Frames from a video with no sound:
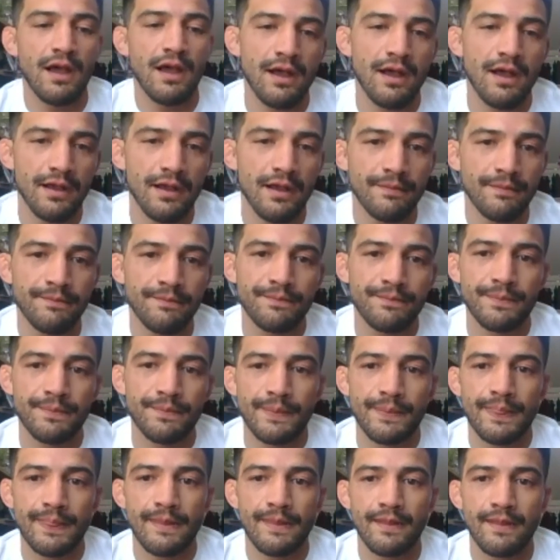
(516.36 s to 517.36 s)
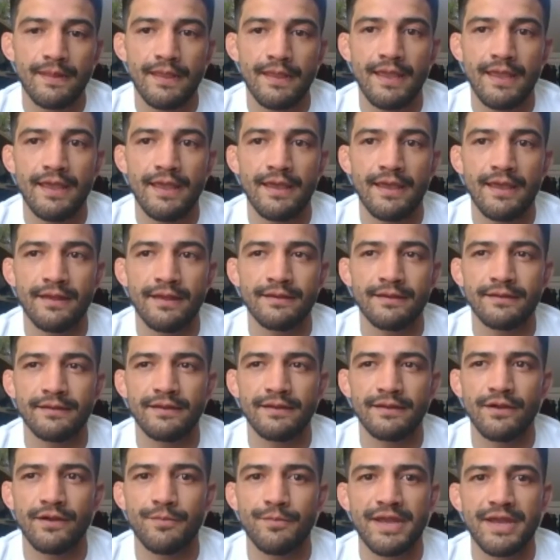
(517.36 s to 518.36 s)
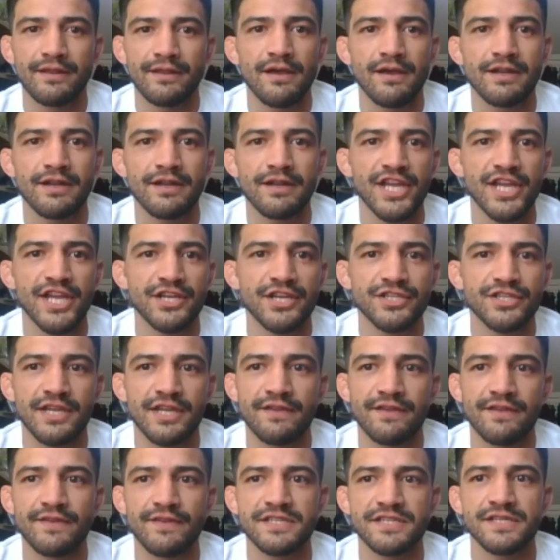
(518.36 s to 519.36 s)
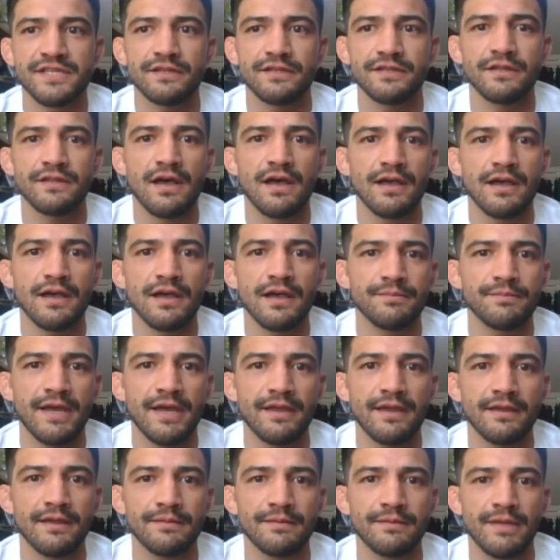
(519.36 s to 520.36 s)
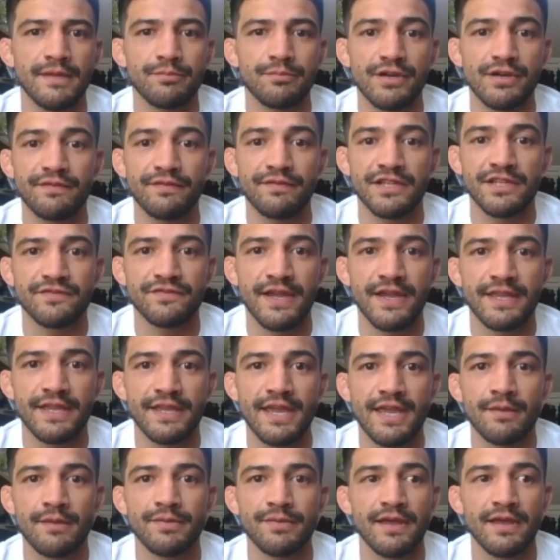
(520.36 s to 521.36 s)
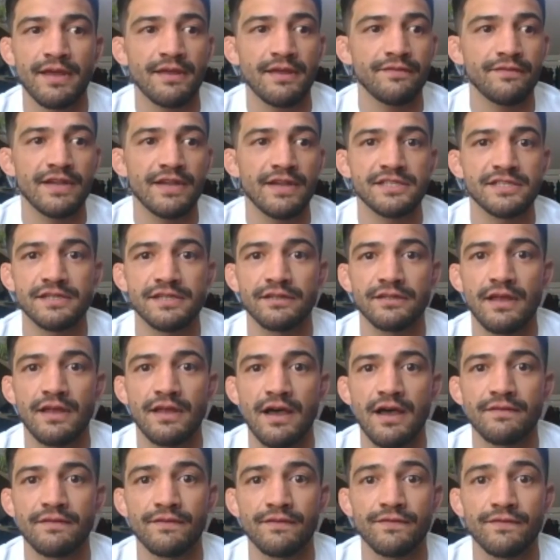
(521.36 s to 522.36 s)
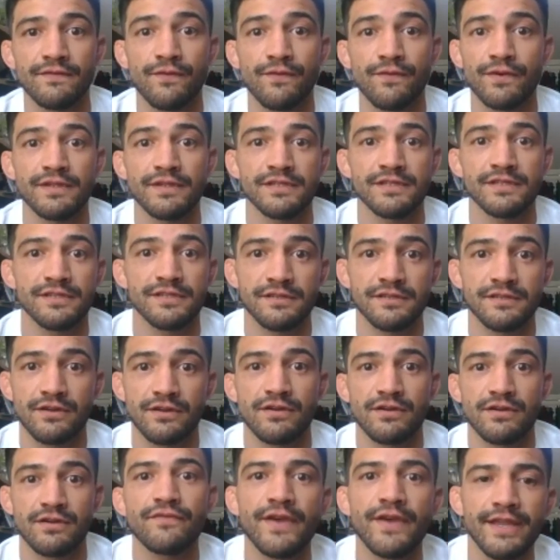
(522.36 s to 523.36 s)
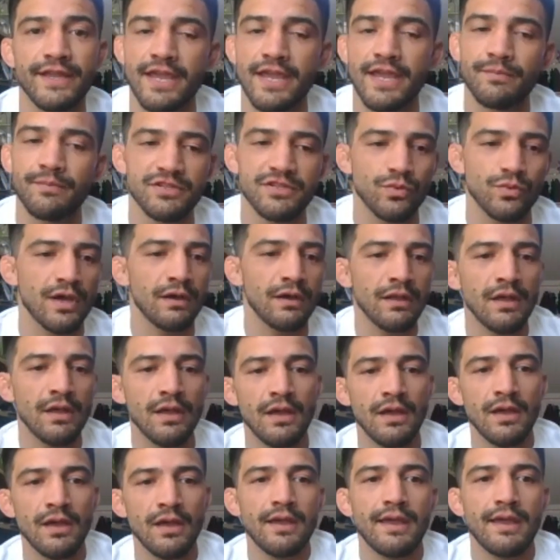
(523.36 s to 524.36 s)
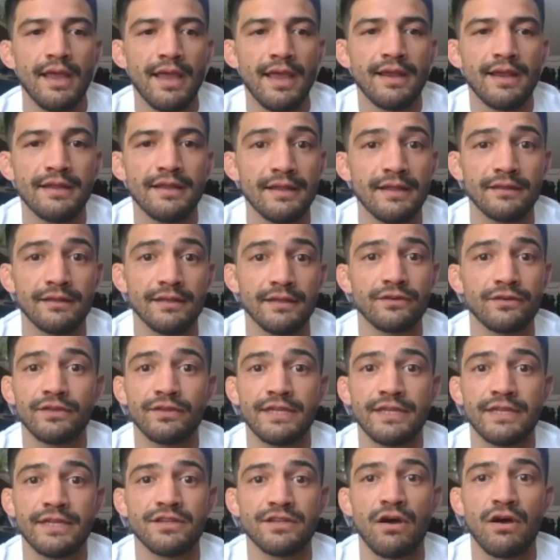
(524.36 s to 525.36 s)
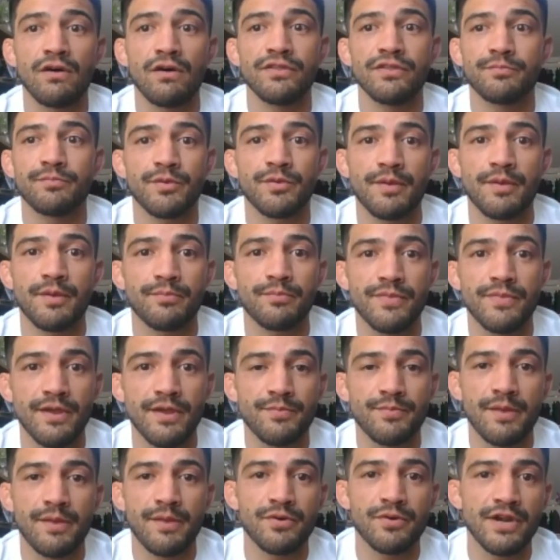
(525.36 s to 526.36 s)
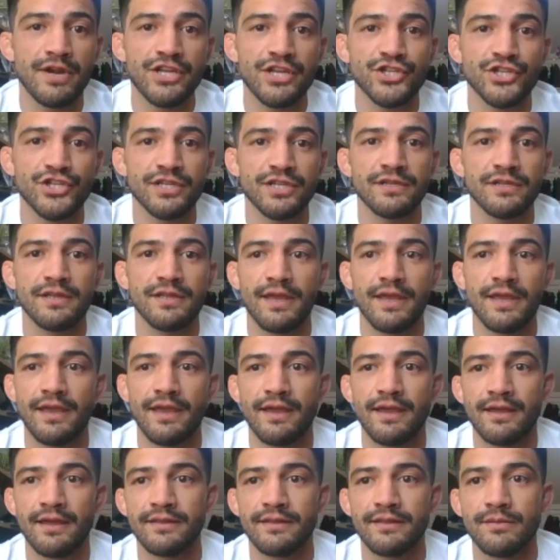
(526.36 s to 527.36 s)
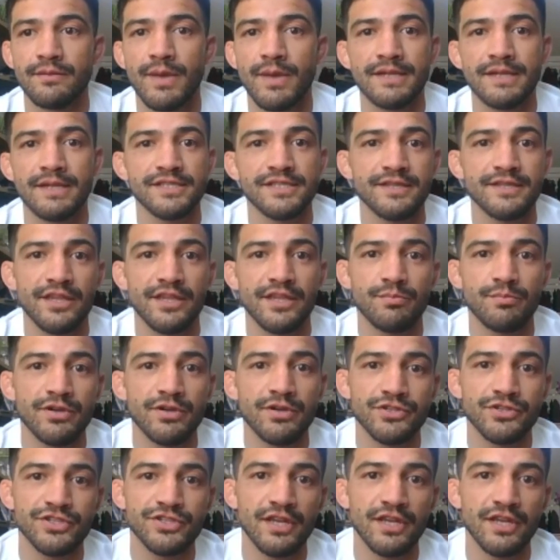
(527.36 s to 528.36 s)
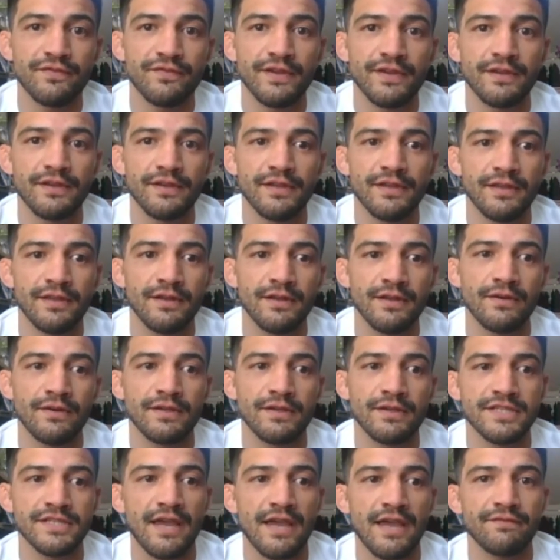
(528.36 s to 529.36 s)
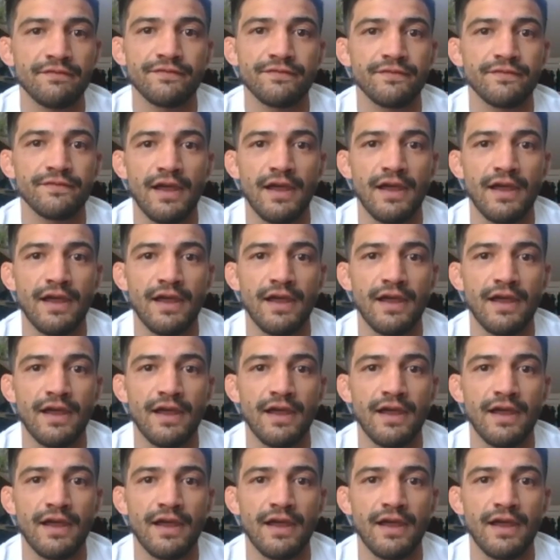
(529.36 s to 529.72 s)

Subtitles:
And you know, I made a lot of changes. I invested a lot into my previous fight camp, and I invested a lot for this current fight camp as well. And it literally is all in the preparation and the mindset that you put yourself in, you know, cause I've